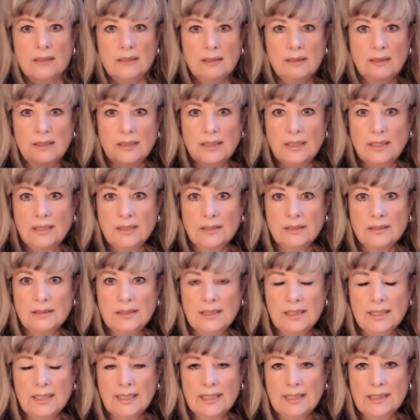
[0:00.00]
the yin and
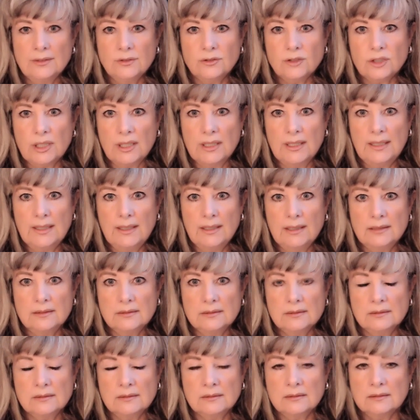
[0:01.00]
yang in China
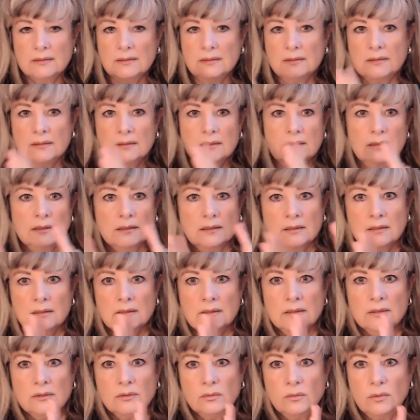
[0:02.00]

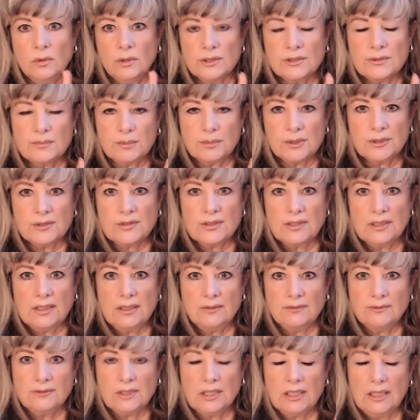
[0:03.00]
was
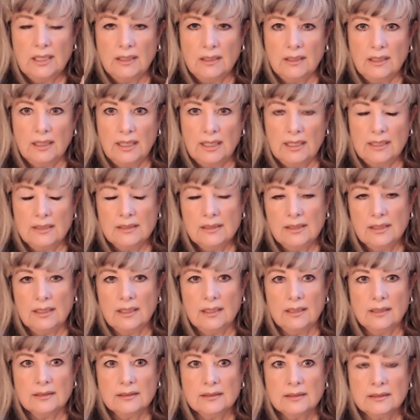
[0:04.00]
perceived in
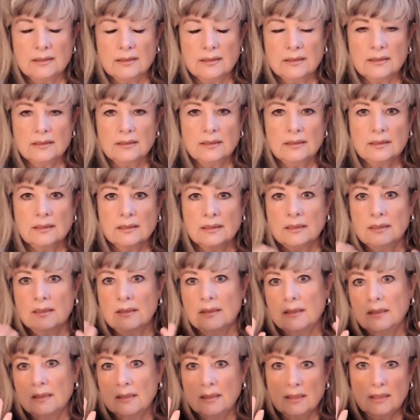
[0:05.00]
India
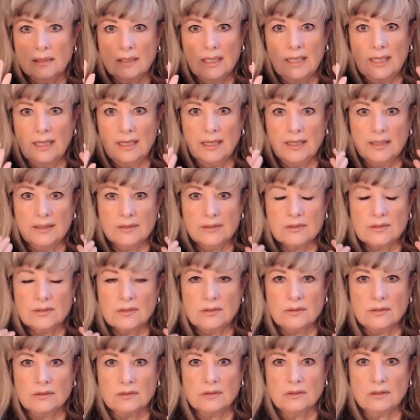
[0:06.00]

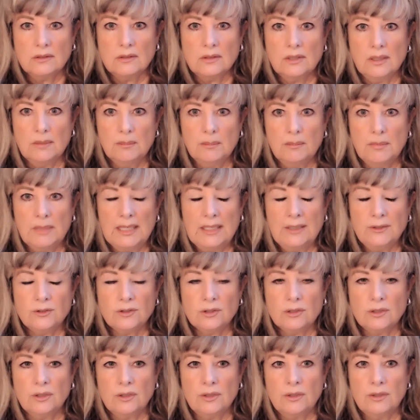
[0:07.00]
as the
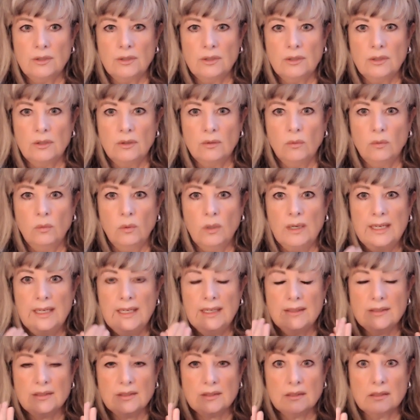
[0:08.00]
major
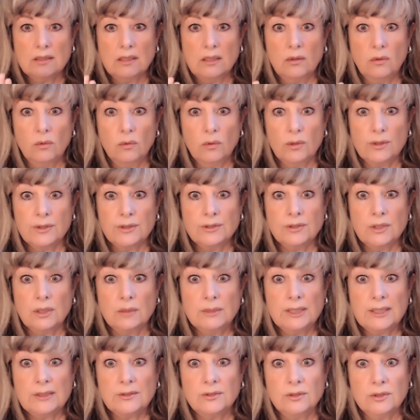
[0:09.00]
ways the
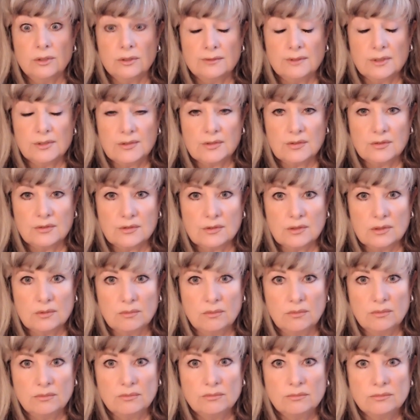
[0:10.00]
autonomic nervous
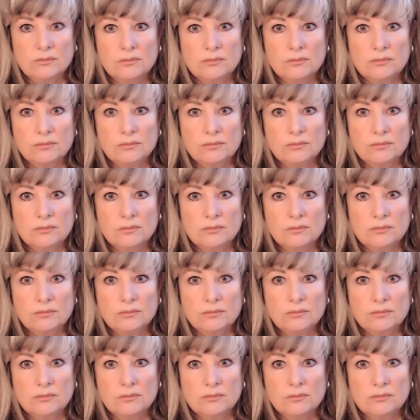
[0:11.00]
system